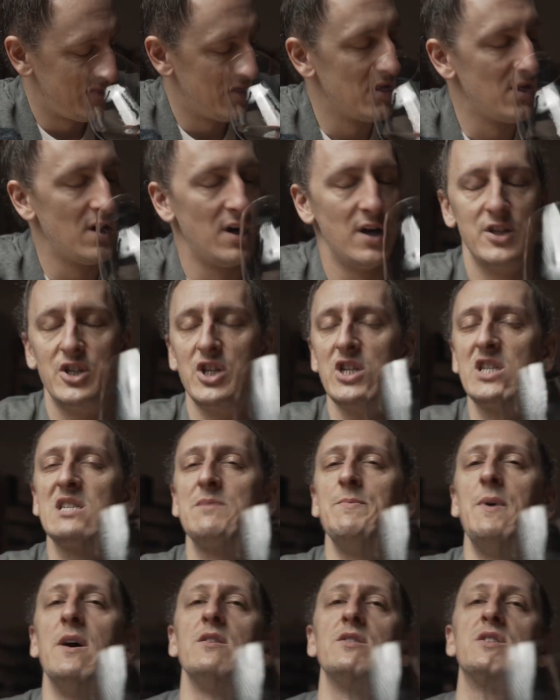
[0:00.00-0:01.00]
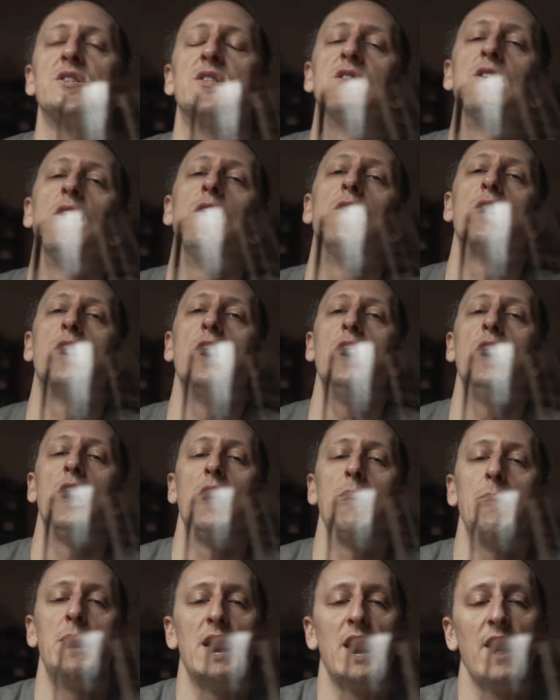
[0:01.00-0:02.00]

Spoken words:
It just smells so good. I mean,